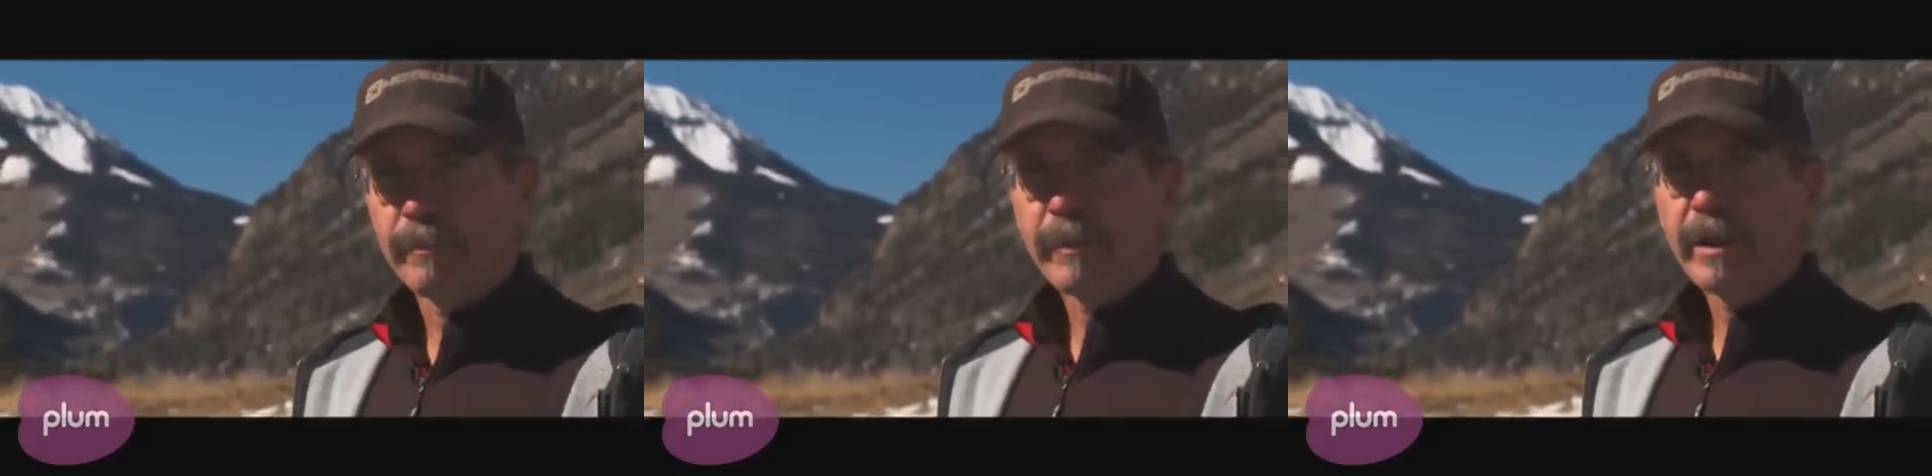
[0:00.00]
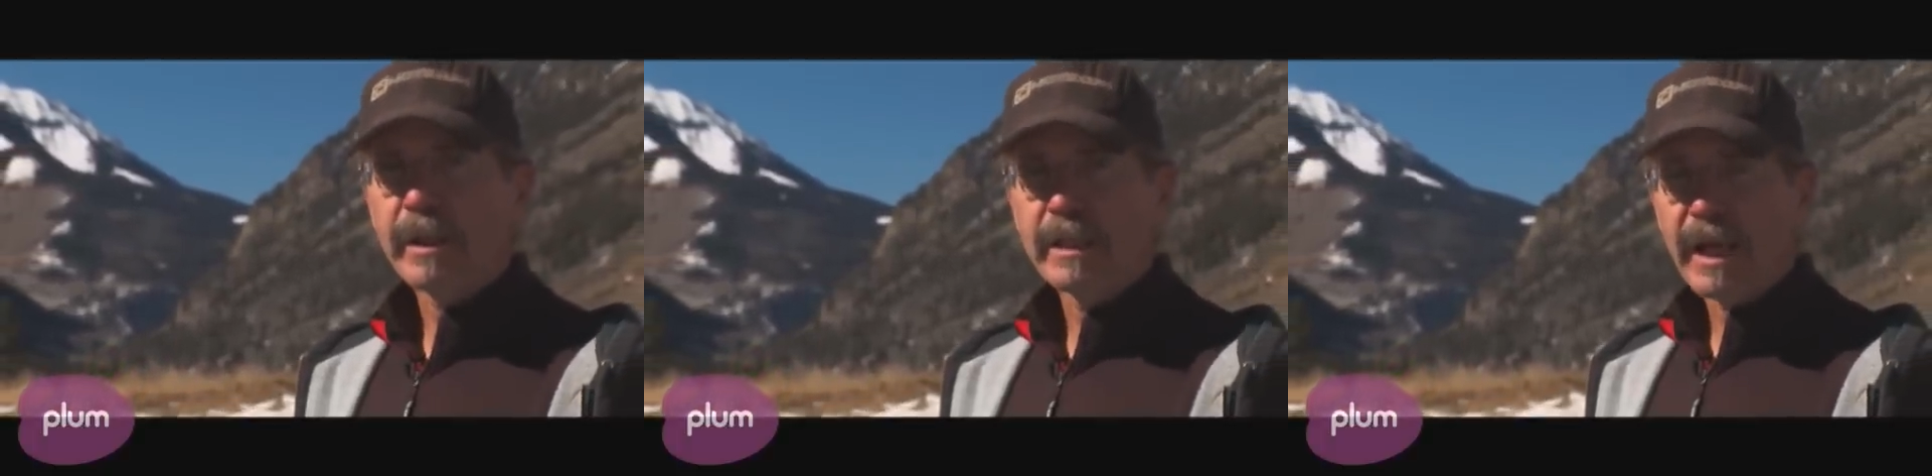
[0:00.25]

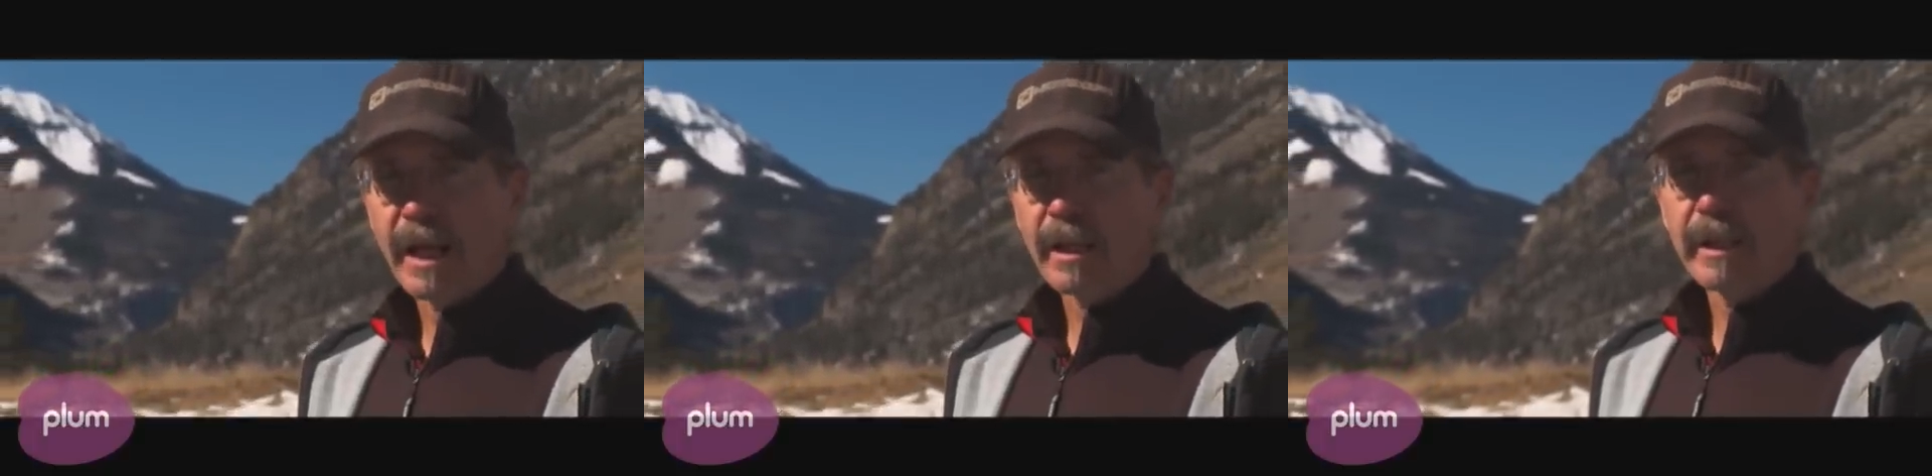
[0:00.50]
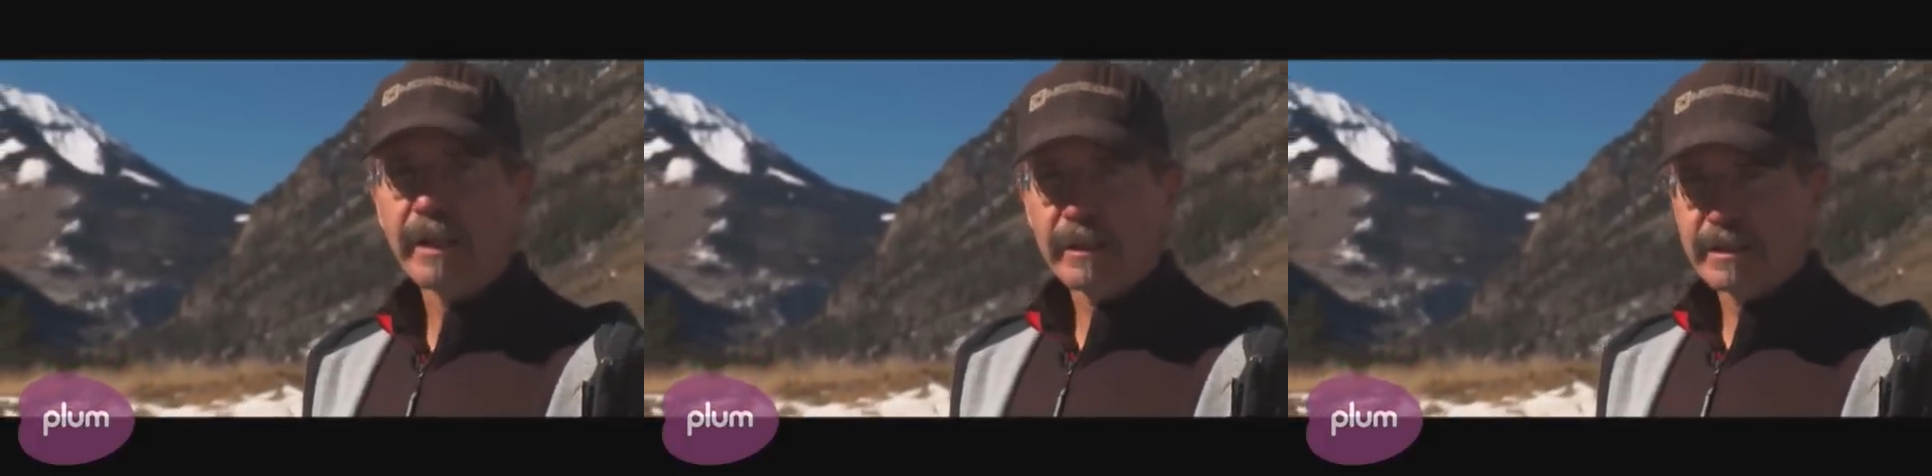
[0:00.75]
pretty
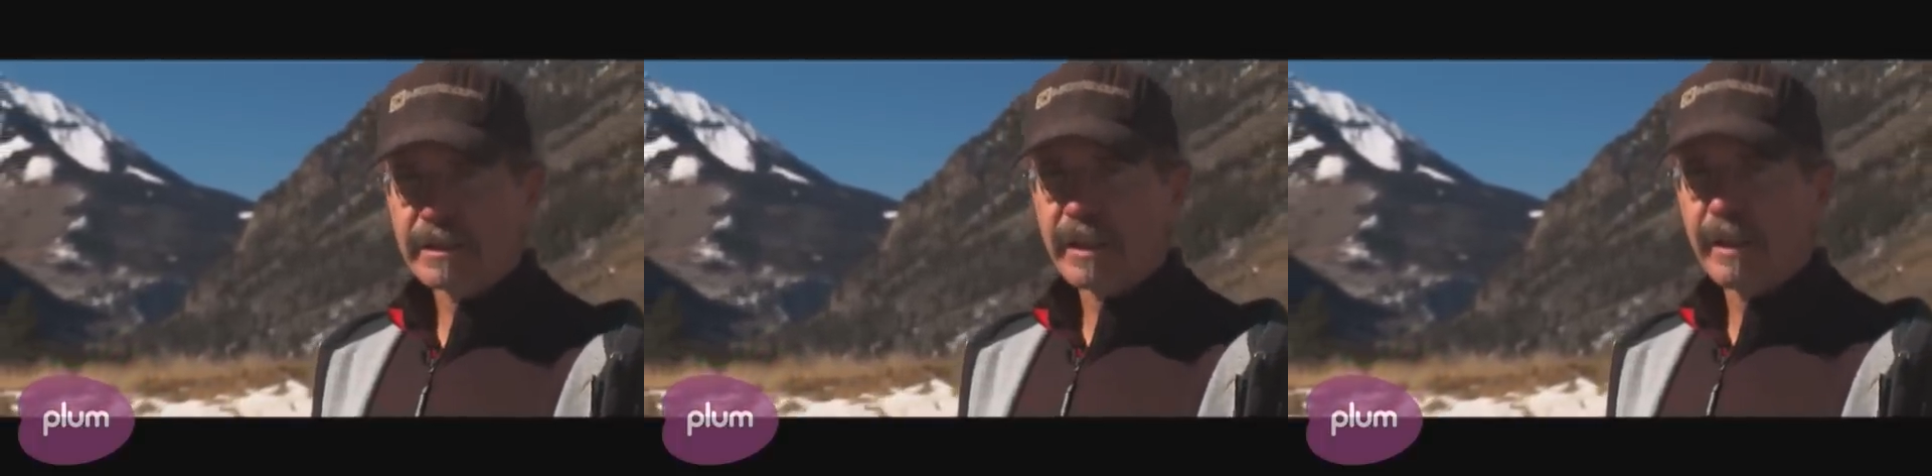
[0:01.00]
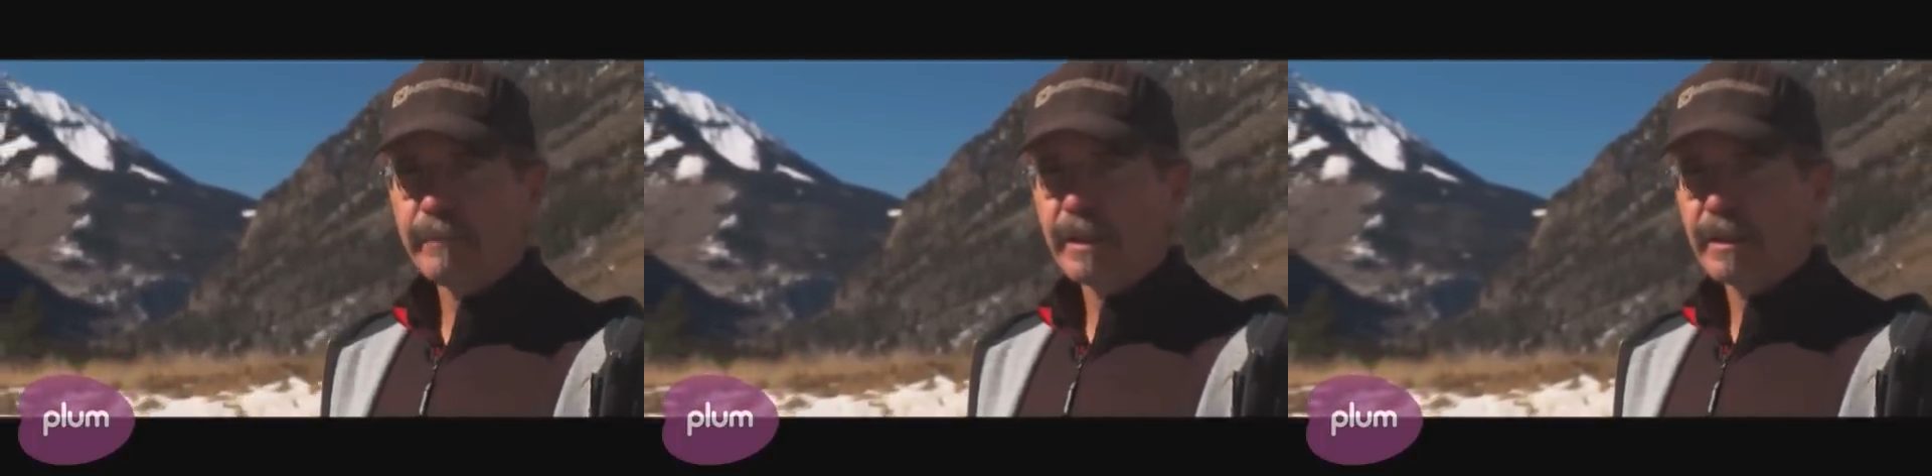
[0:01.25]
telling
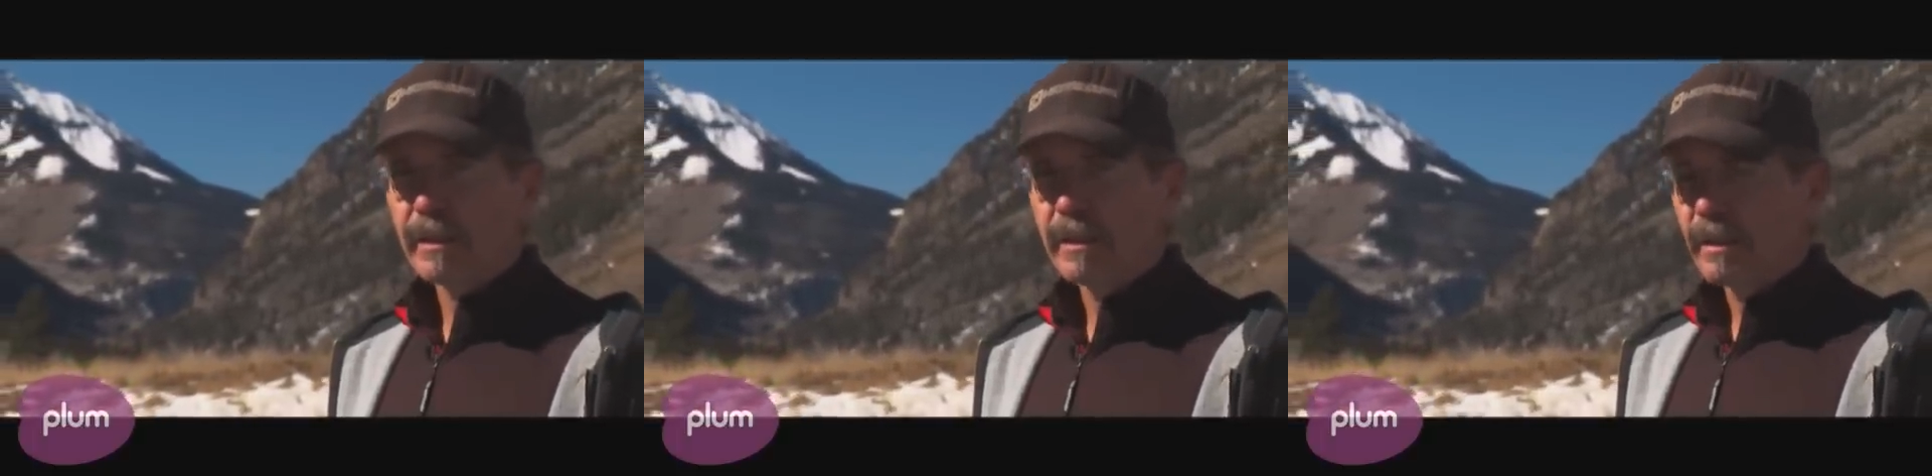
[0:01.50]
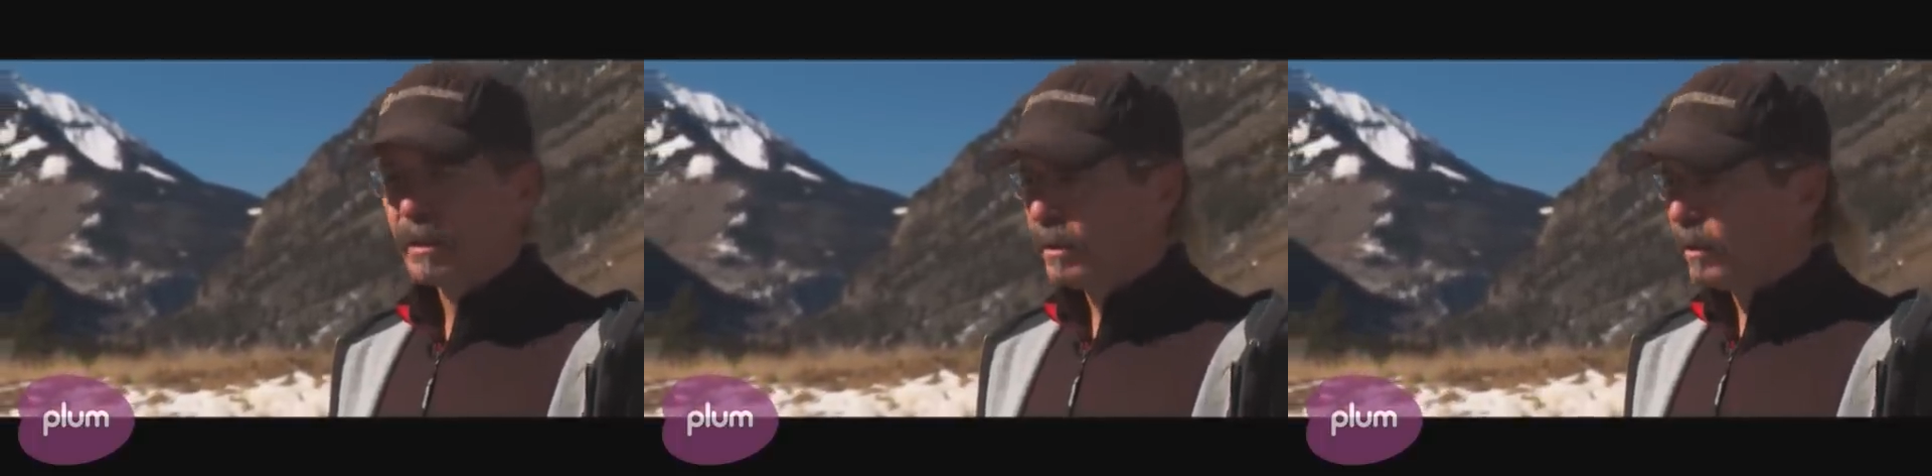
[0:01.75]
statement.
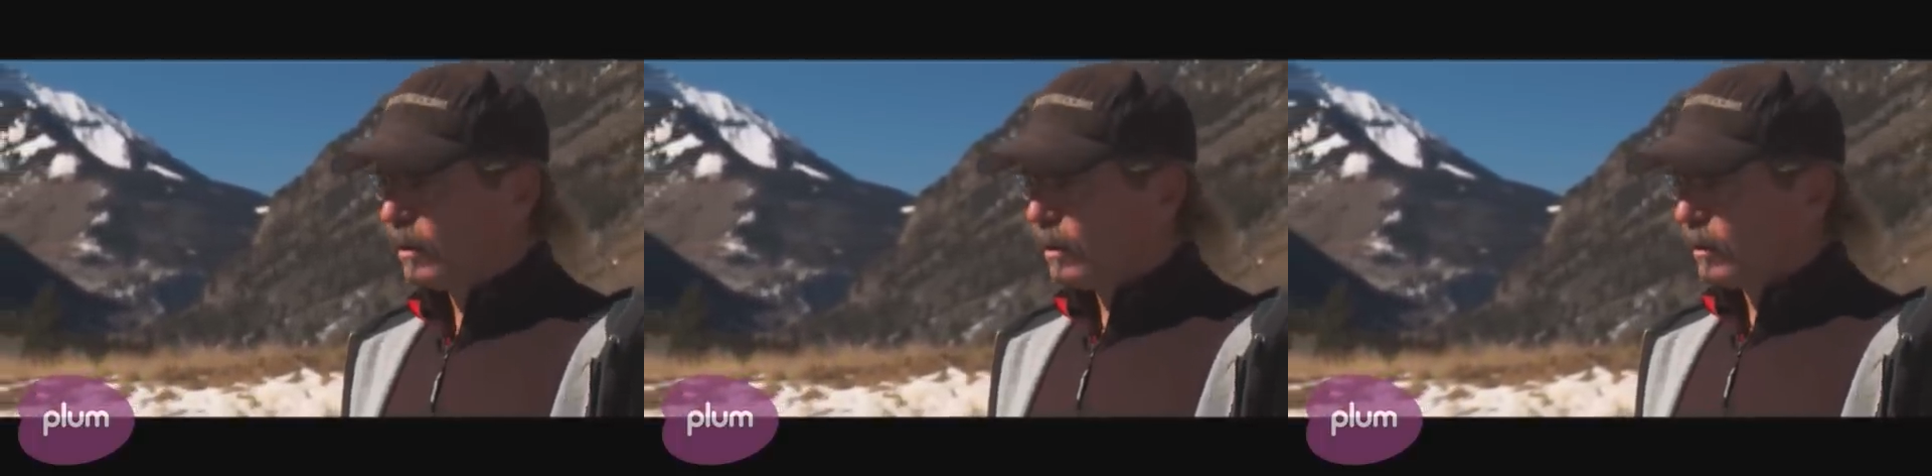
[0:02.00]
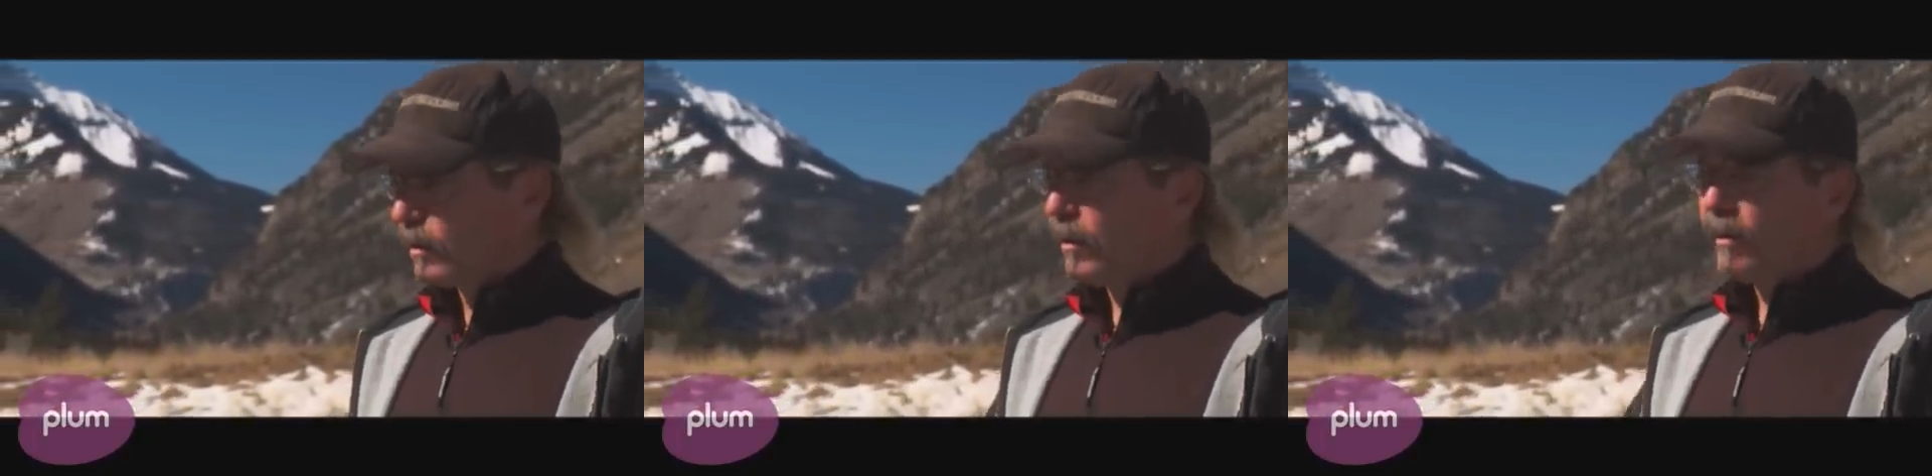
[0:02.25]

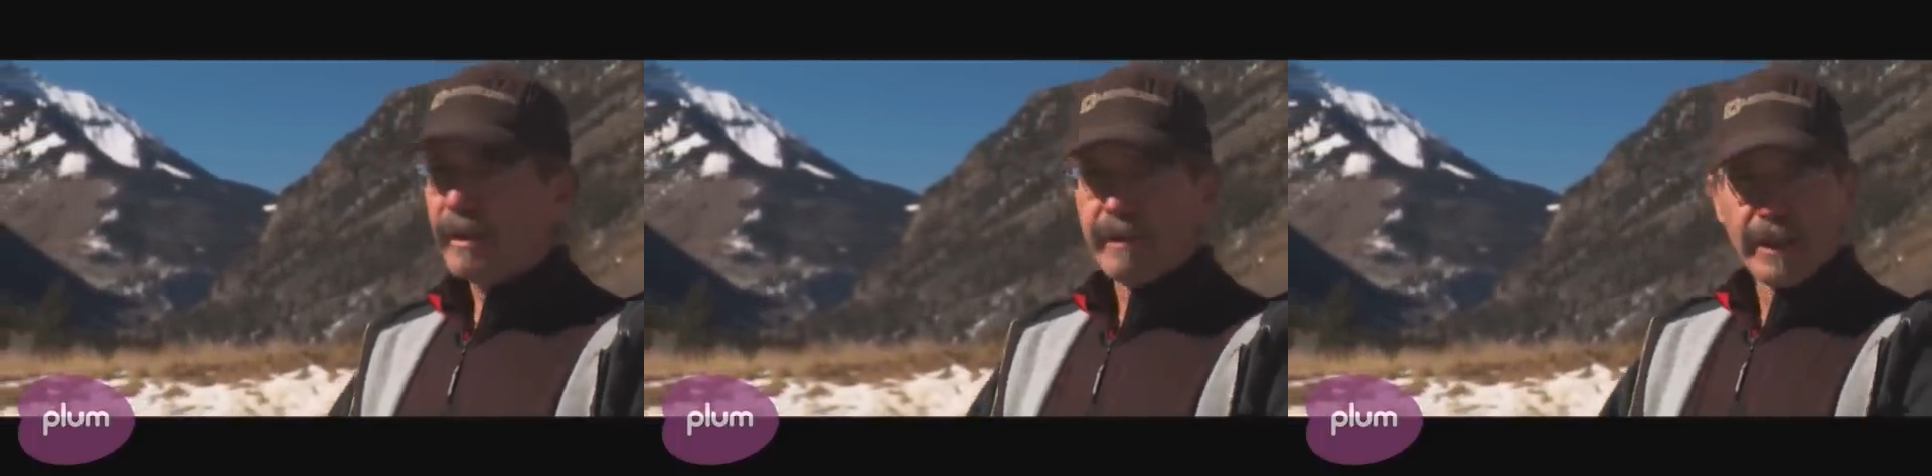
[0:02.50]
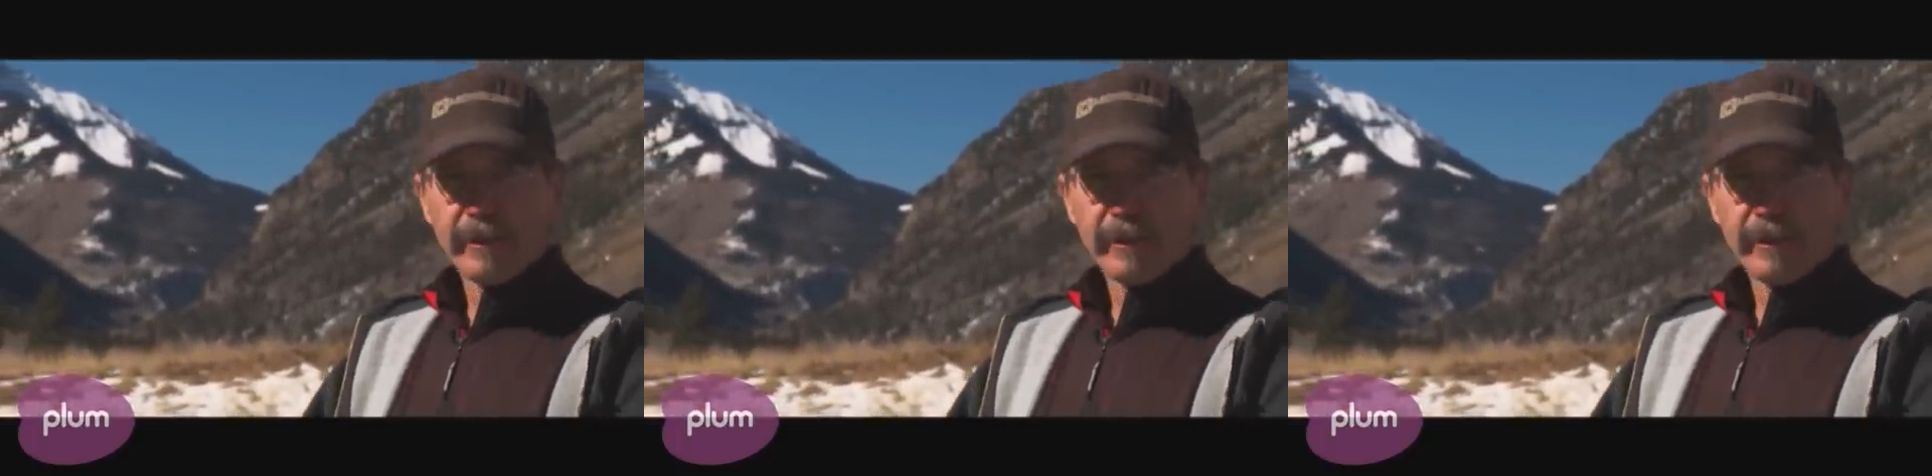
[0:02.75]
Do you think they